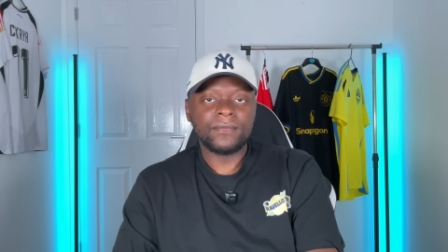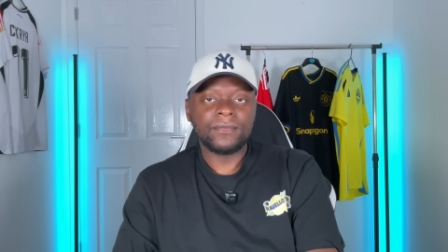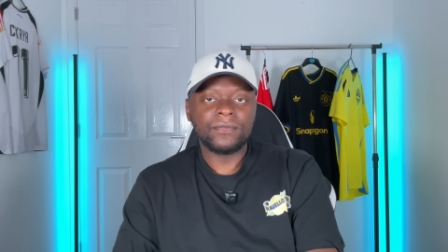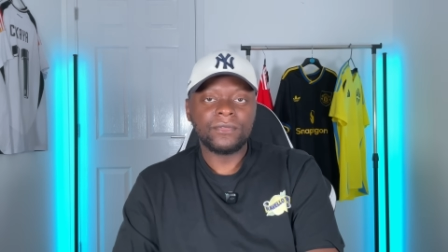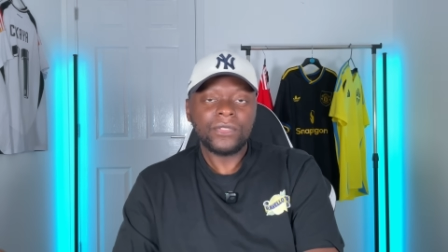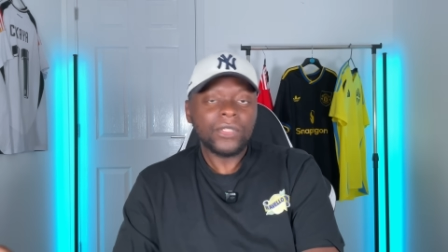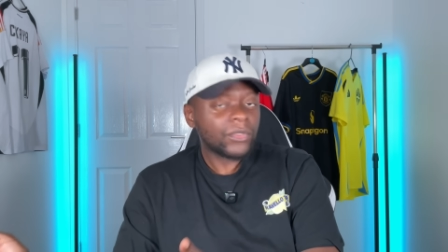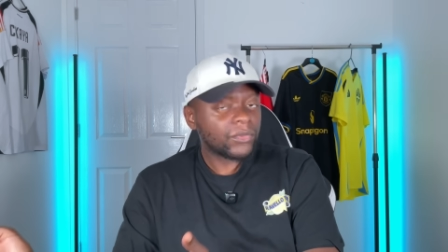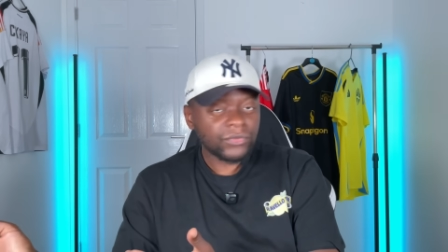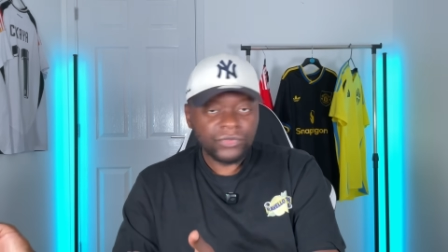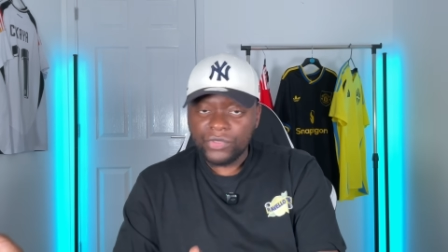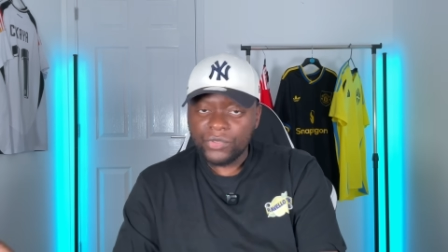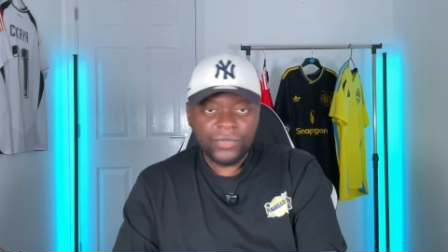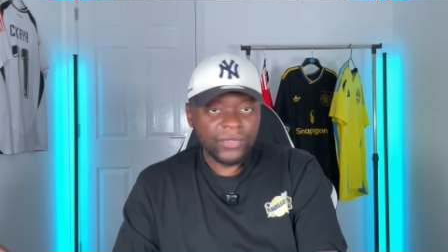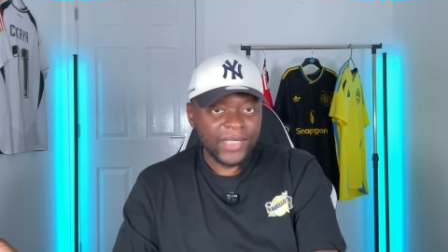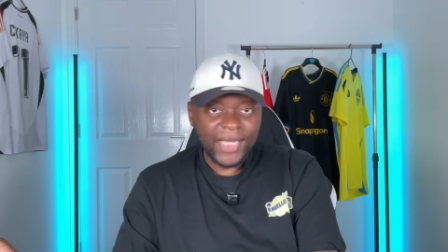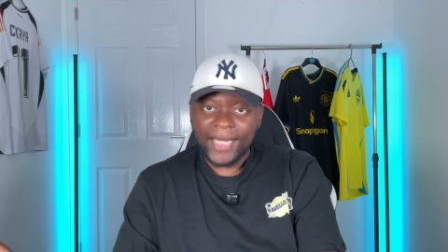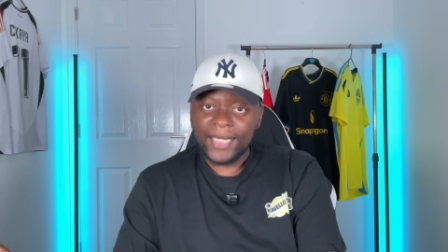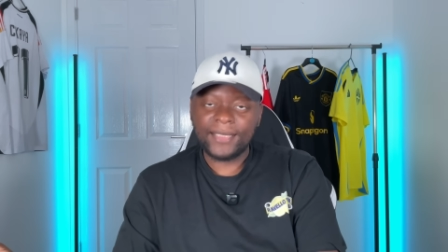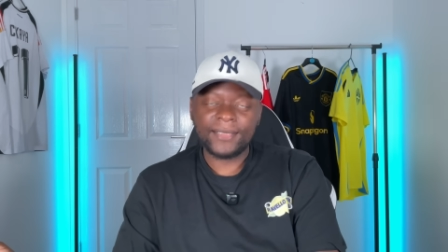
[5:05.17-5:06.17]
You don't do
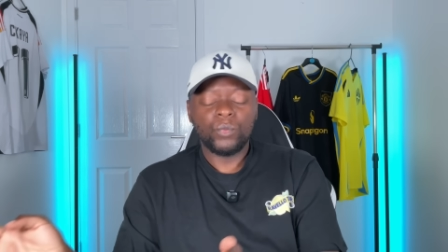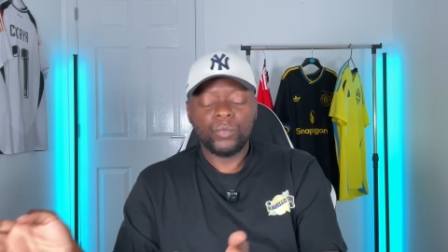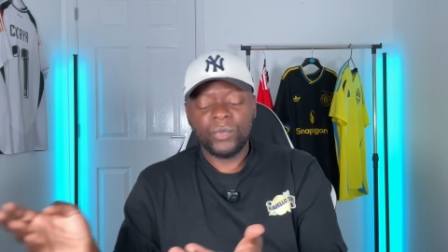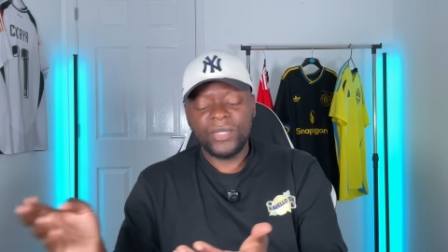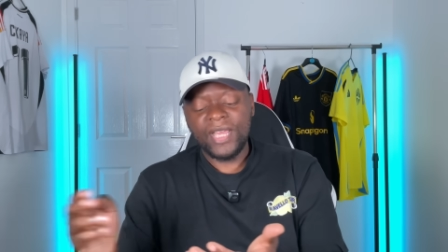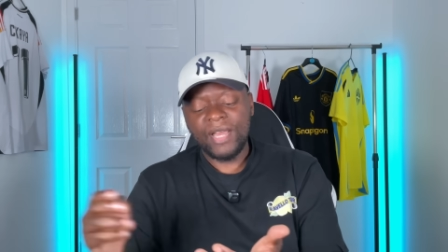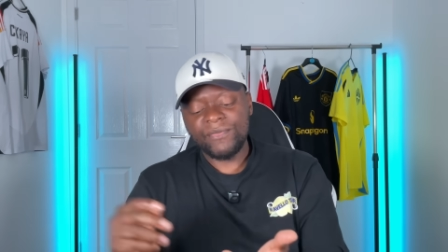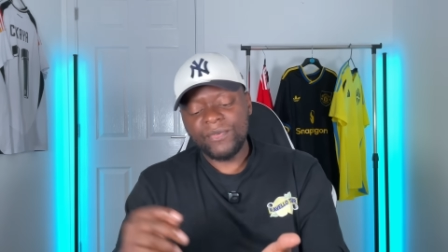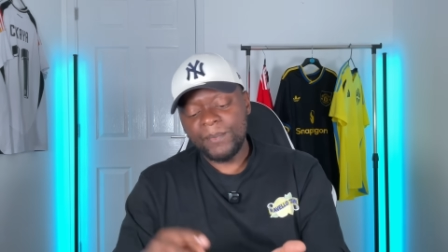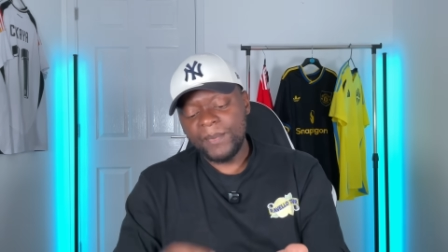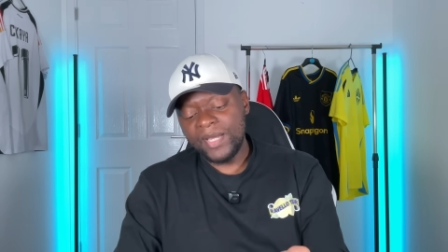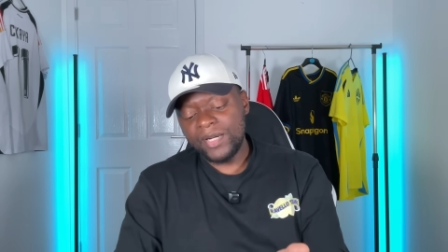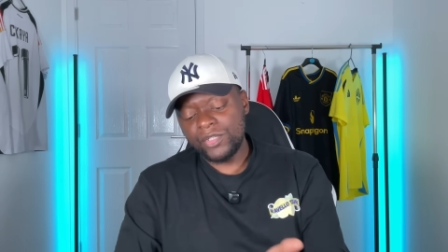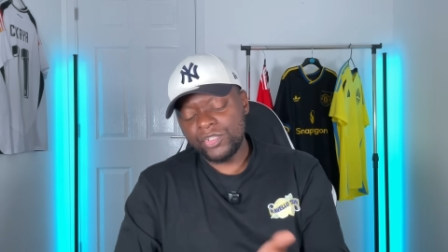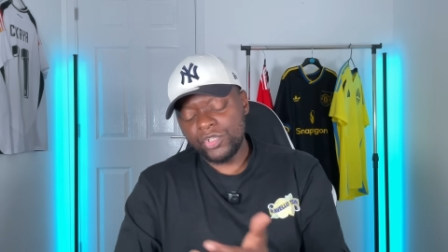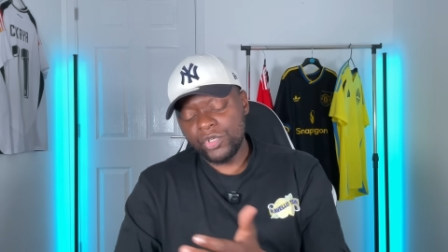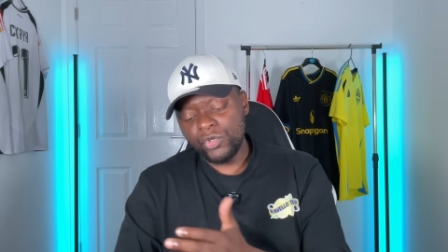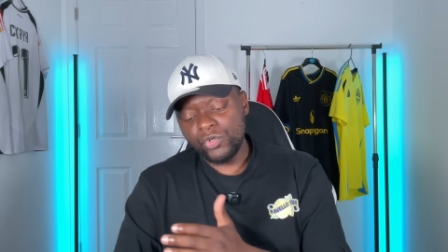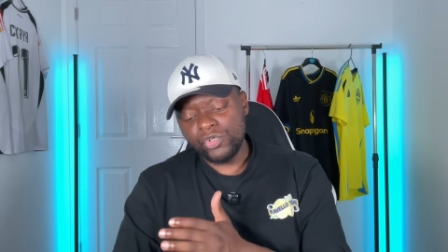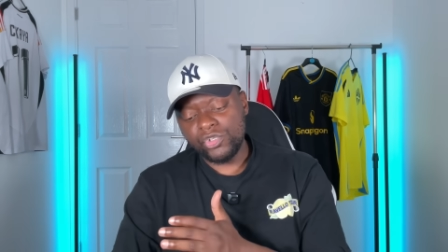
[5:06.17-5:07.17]
that. We have a manager
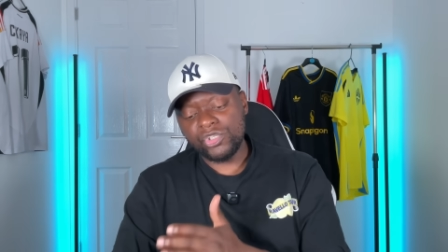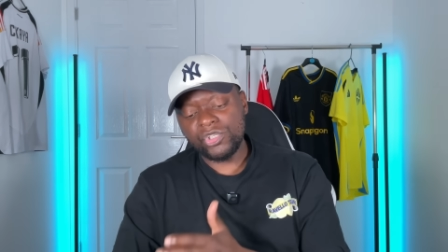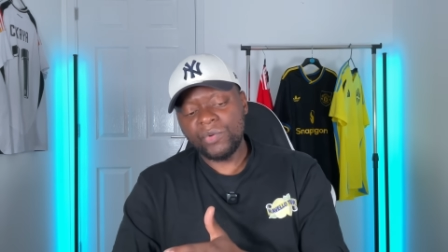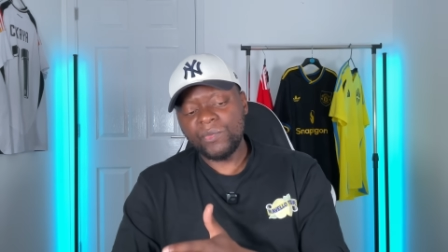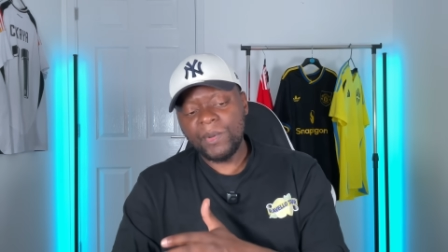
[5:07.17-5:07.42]
who's so